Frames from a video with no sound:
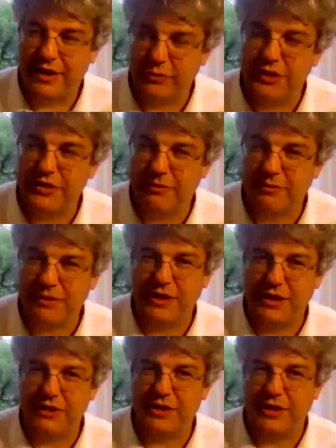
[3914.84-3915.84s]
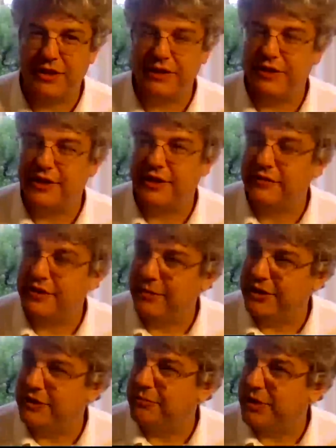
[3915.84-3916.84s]
There were some studies initially, I
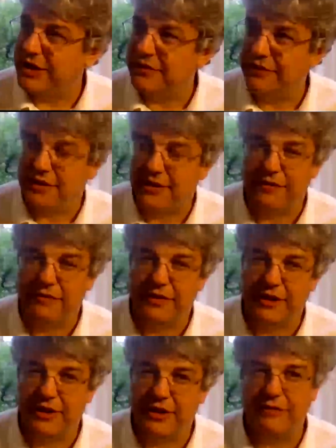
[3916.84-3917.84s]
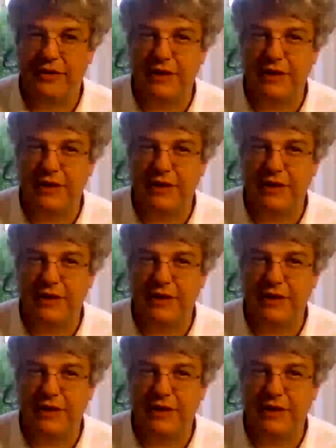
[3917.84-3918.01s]
think about a month and a half ago,